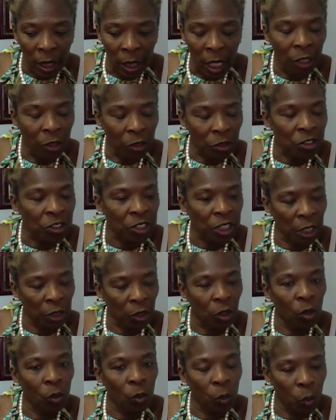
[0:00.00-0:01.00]
understand
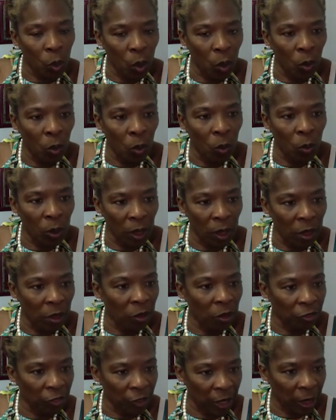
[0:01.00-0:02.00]
her role in
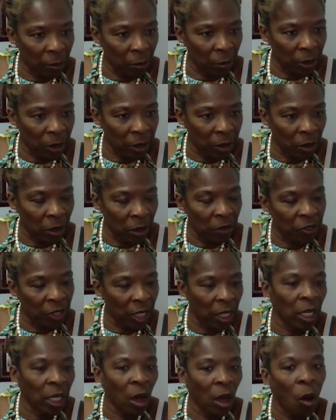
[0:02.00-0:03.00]
the family so that
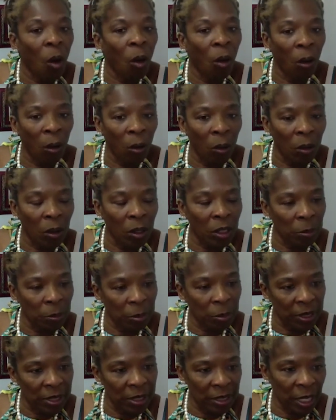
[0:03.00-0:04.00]
they all could
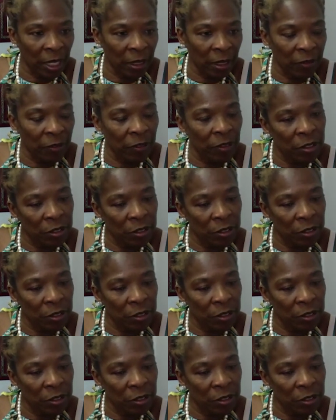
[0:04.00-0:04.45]
be safe,